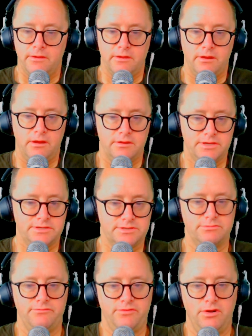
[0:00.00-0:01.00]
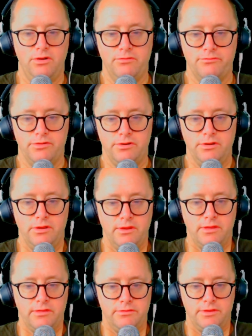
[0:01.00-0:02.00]
is sort of over,
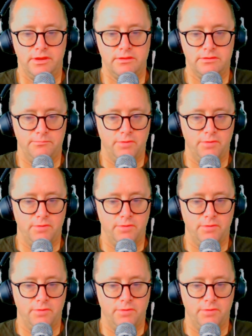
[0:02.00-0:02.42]
that the